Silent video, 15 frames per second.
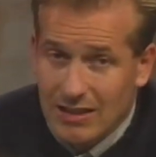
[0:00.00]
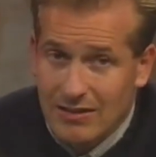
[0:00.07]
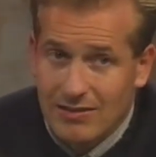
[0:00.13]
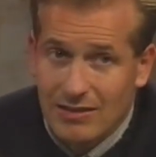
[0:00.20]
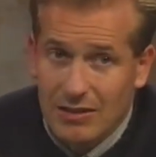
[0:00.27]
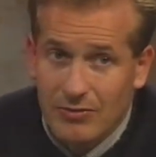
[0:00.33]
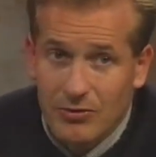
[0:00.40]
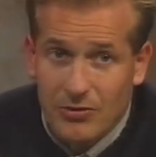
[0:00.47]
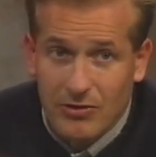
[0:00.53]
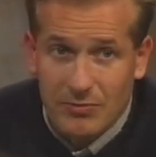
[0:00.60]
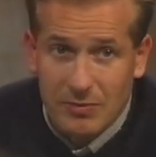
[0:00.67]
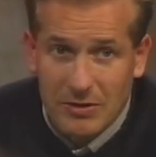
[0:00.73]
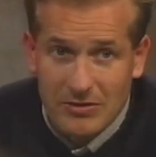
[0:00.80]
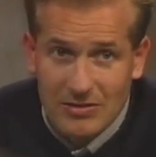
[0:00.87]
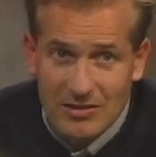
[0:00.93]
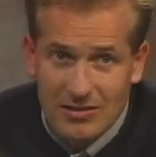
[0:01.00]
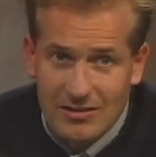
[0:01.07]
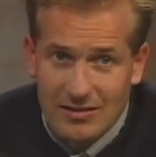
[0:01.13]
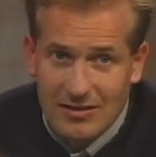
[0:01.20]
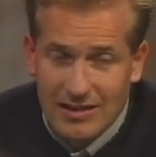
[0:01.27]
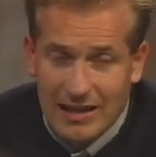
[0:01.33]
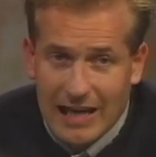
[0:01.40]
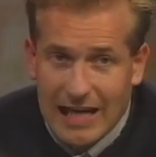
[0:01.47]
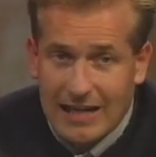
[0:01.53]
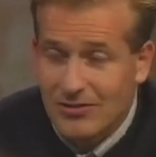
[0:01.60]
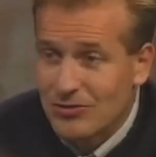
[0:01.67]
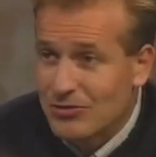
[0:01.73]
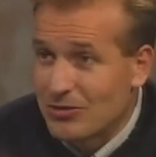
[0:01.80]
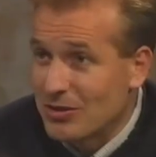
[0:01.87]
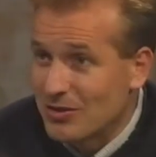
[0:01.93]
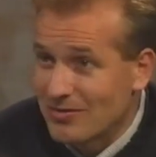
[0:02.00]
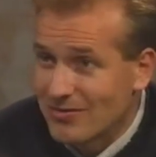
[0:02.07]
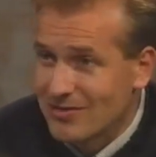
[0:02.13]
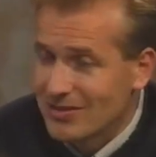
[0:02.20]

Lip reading: And some of your experiences are extra,